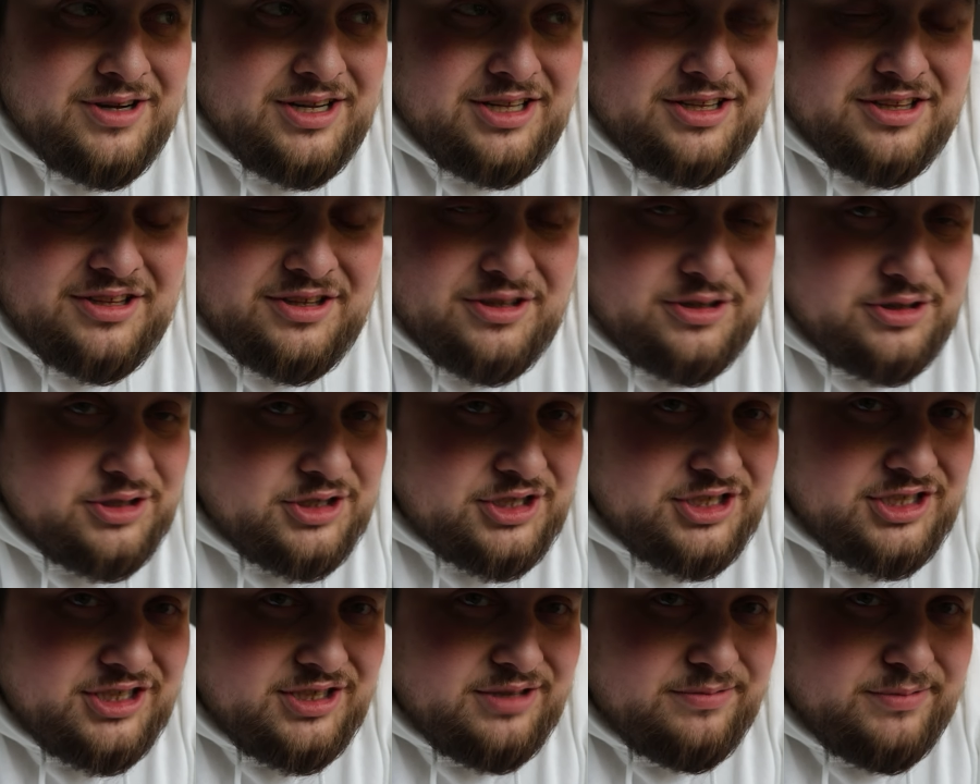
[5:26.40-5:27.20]
with
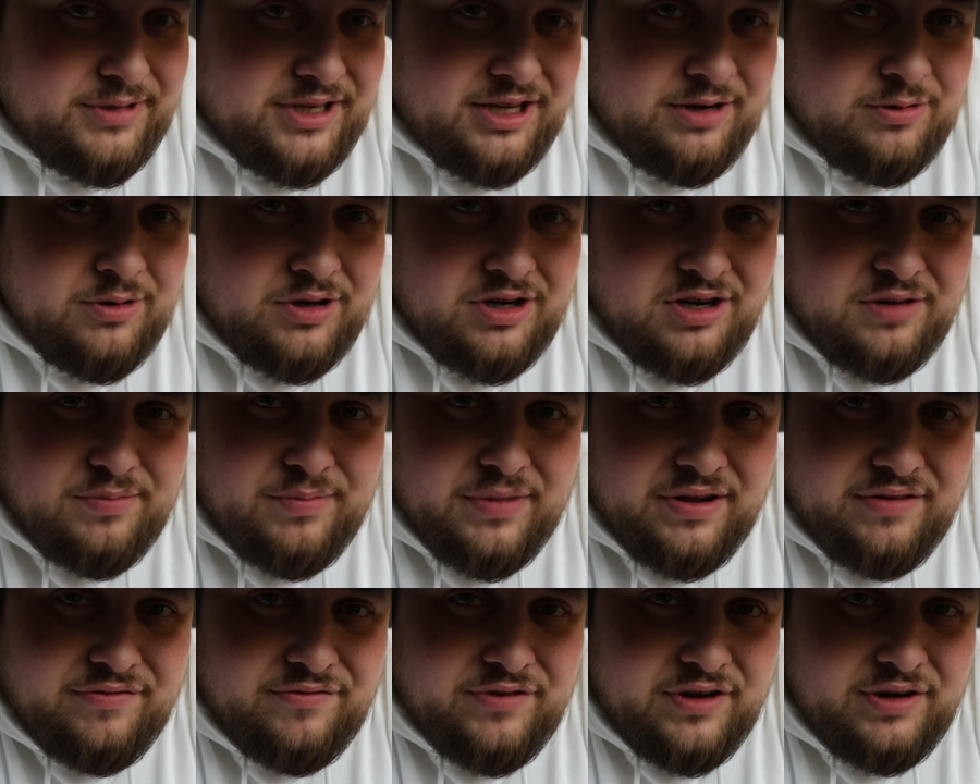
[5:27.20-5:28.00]
sushi being one of
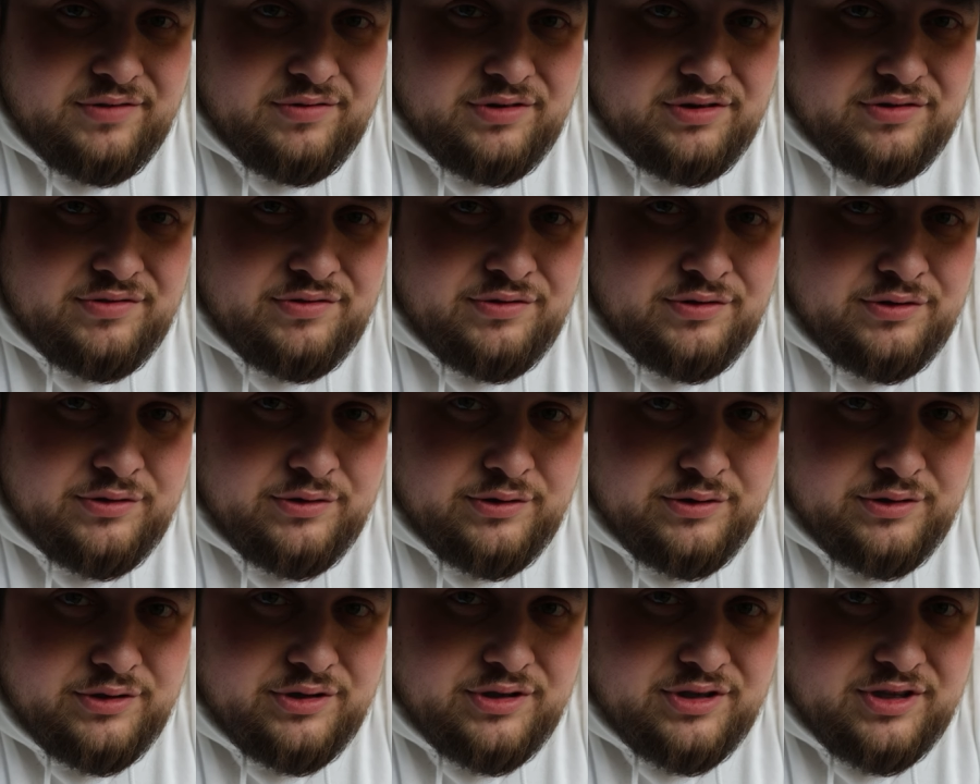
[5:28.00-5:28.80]
my favorite
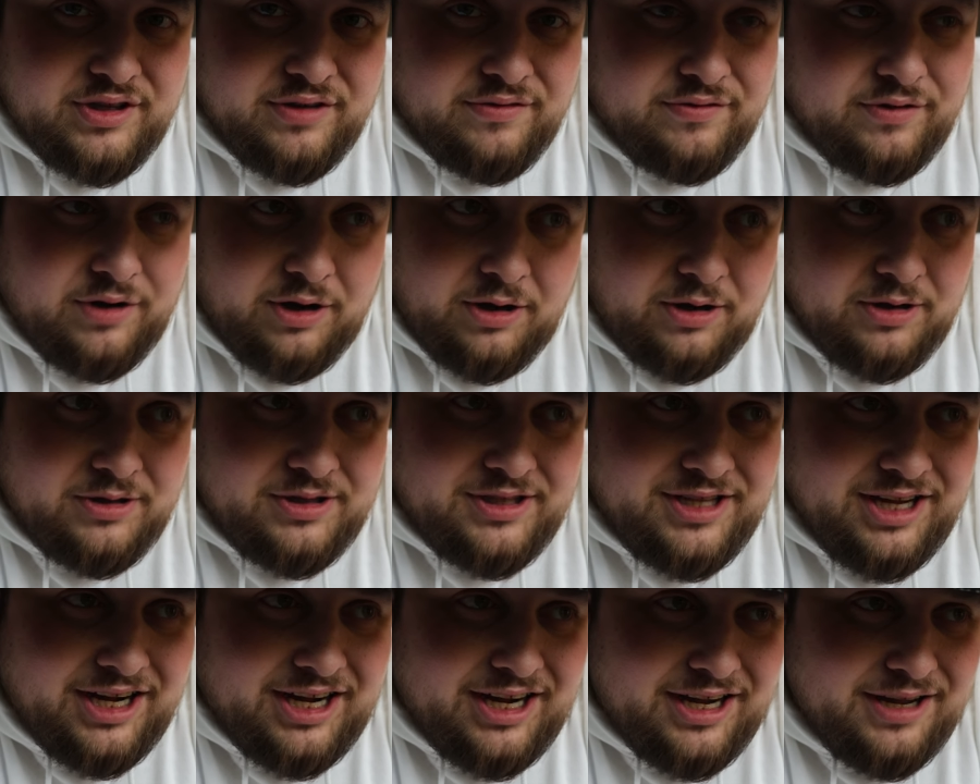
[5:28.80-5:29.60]
foods of all
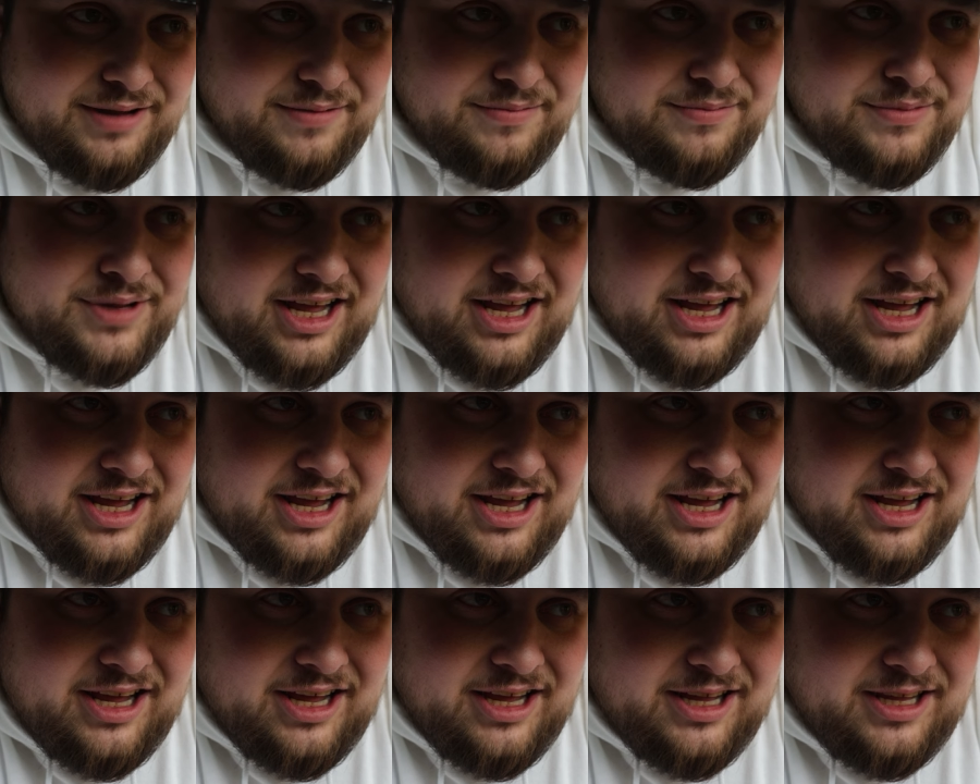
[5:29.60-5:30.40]
time,
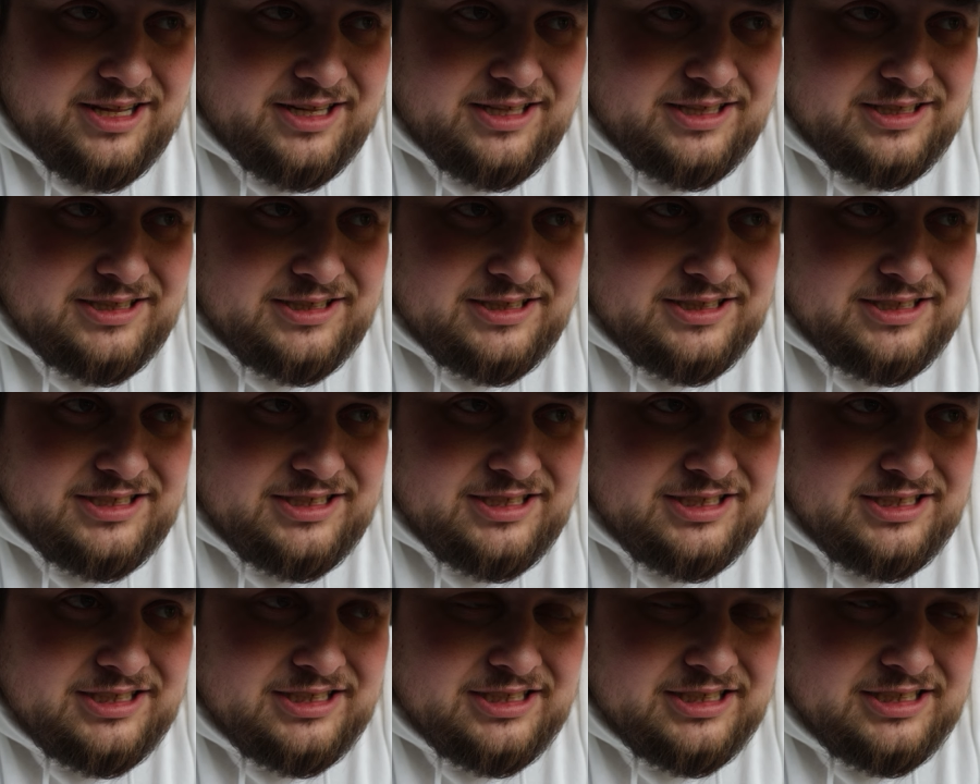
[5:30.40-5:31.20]
and
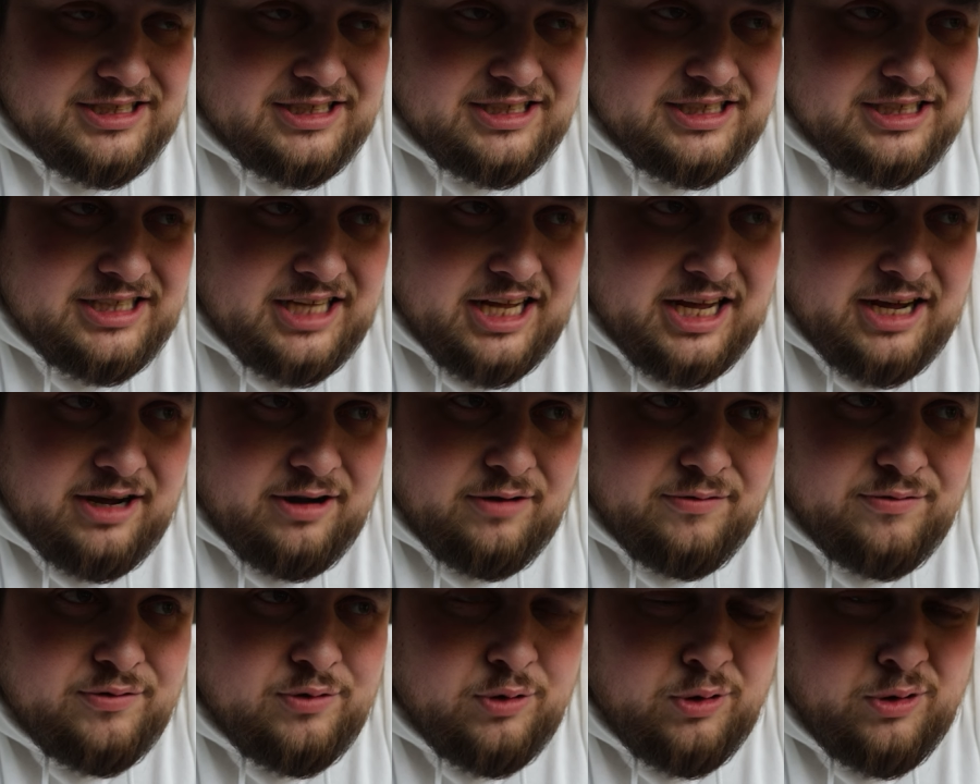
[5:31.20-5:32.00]
yeah,
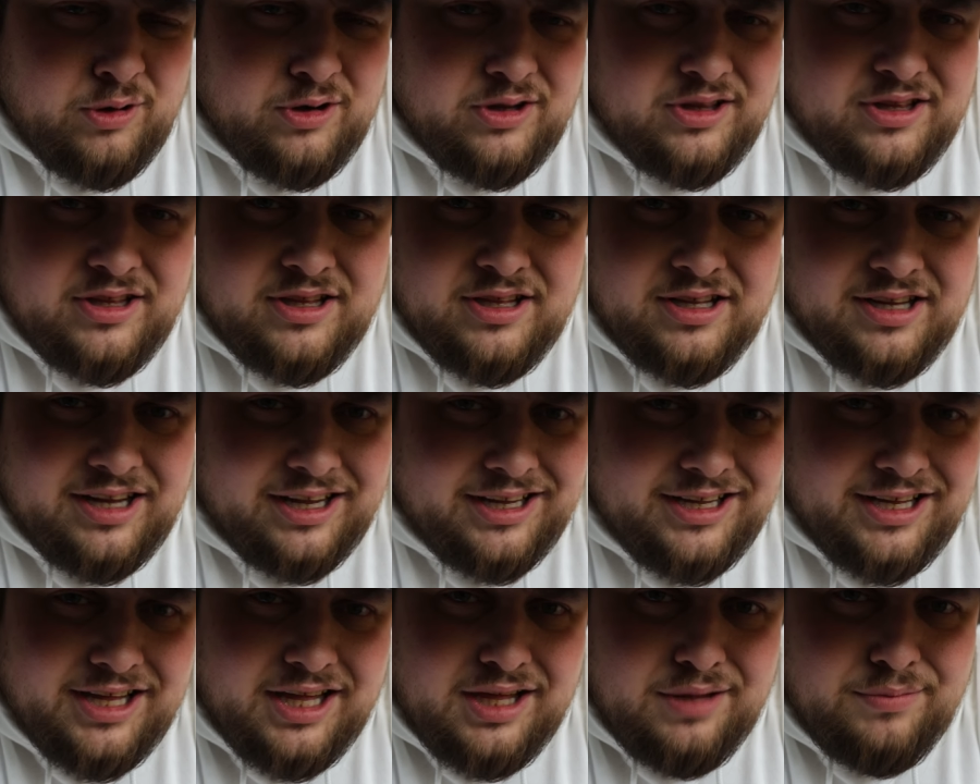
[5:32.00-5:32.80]
of course,
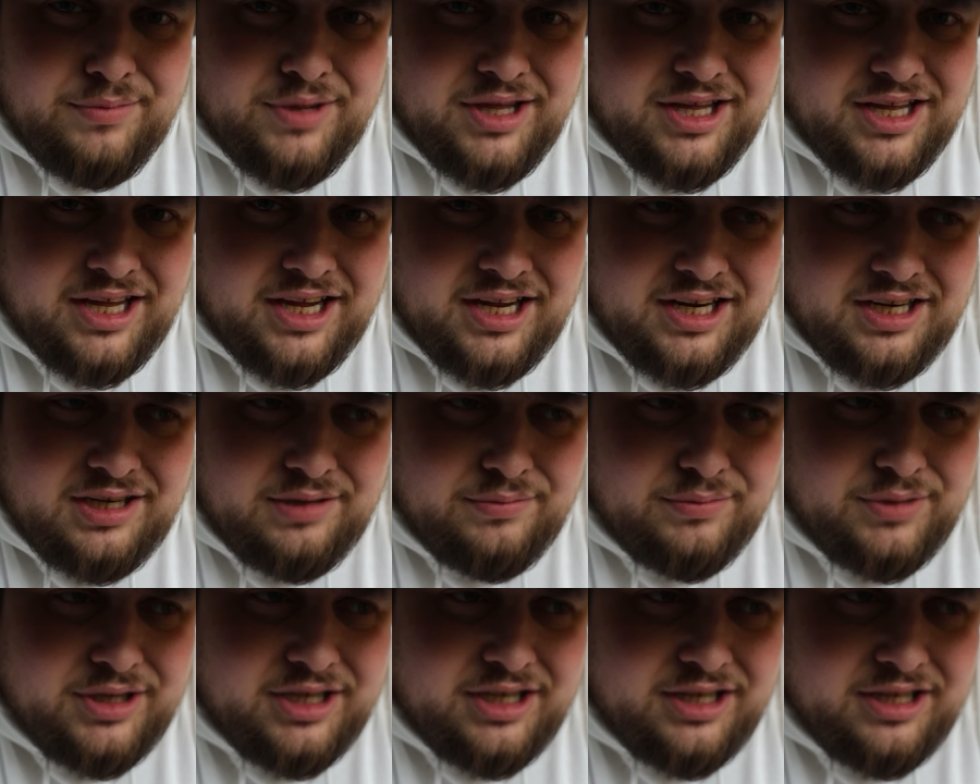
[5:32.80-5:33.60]
like gaming,
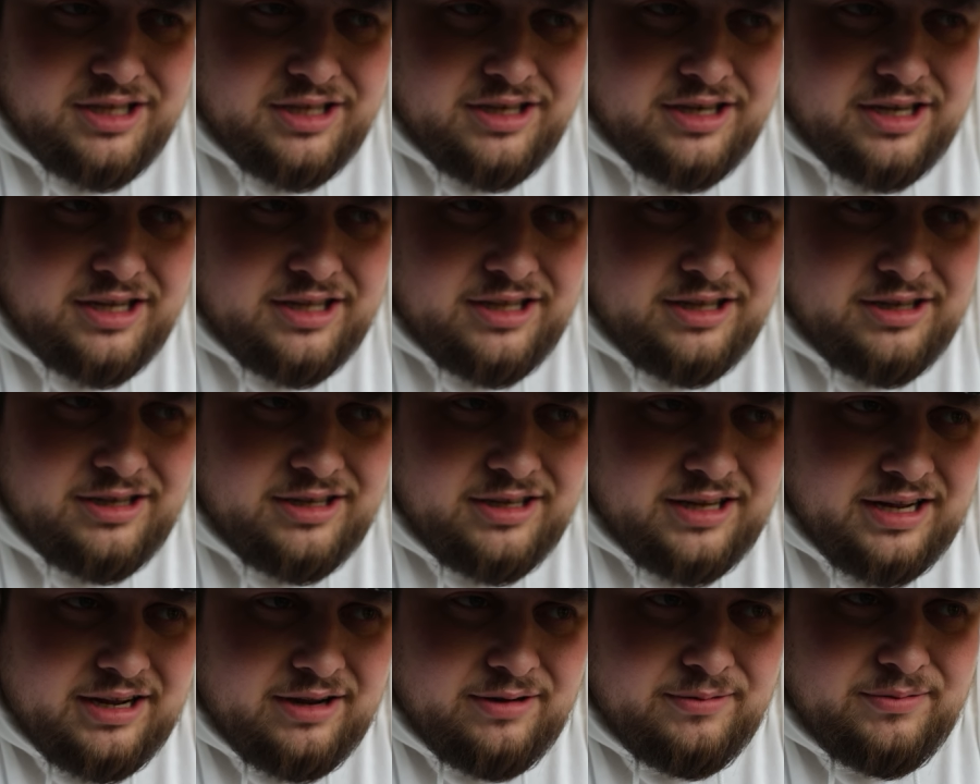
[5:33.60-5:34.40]
anime, like
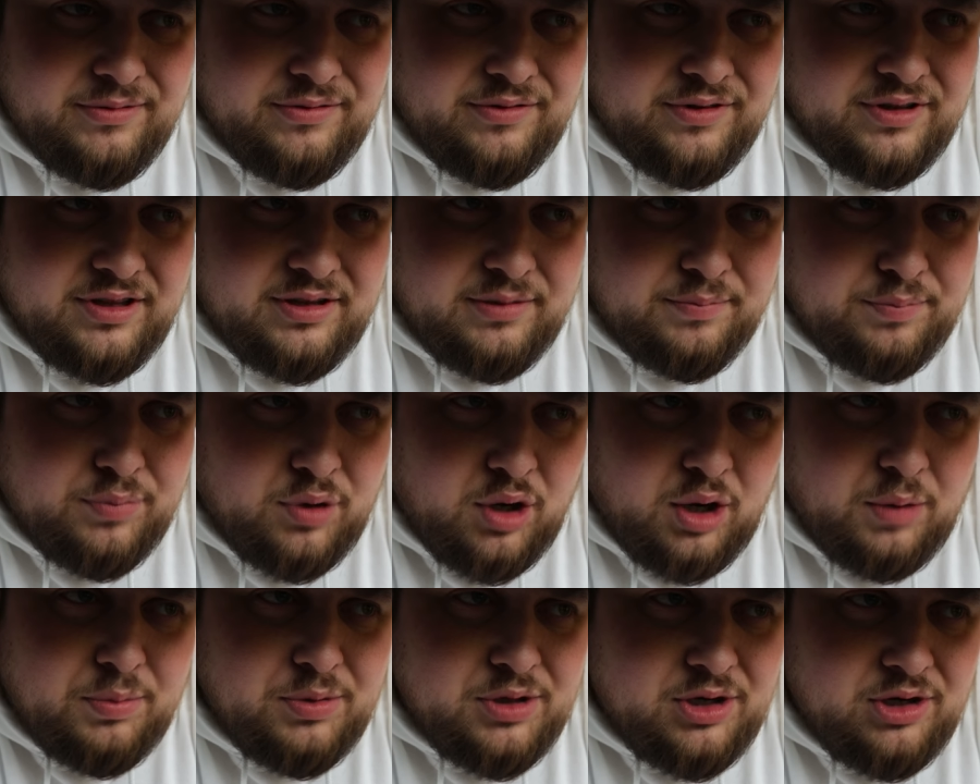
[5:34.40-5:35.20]
everything, the
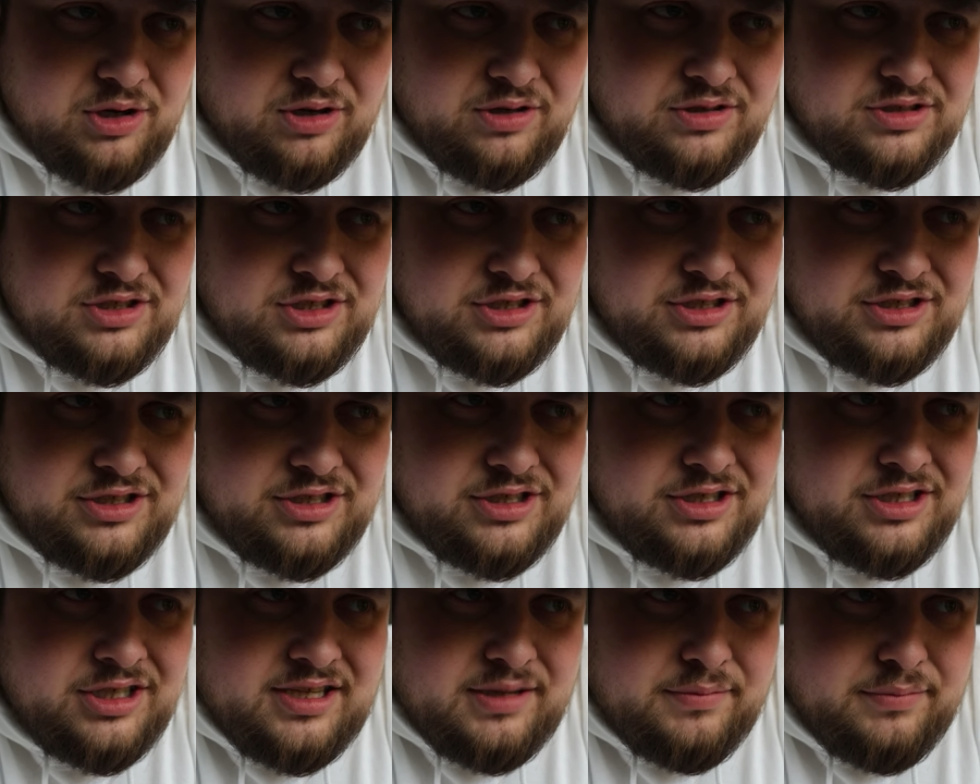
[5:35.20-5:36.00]
pop
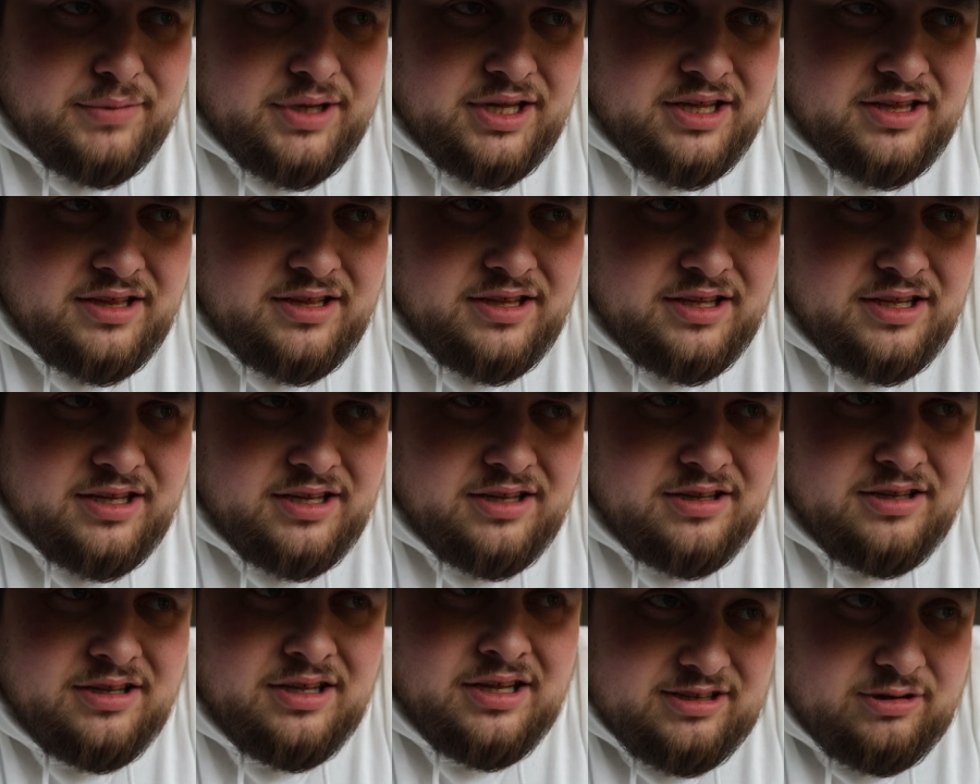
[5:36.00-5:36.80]
culture, it's amazing.